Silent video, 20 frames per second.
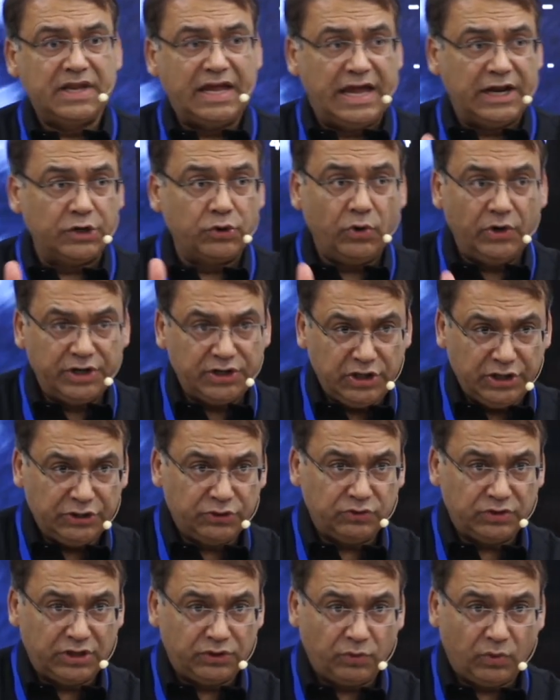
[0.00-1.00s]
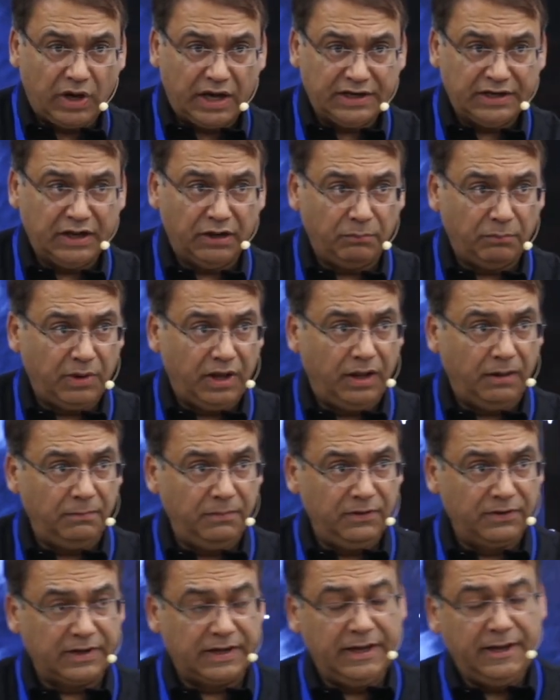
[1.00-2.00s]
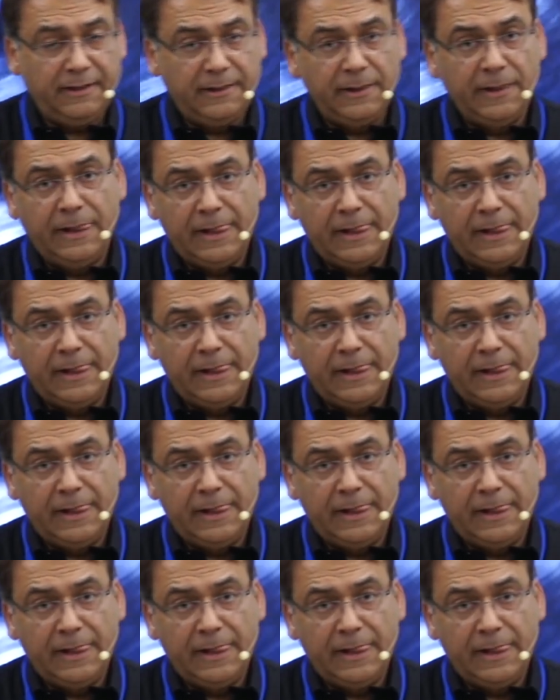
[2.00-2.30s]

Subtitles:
and going into the duodenal bulb, okay?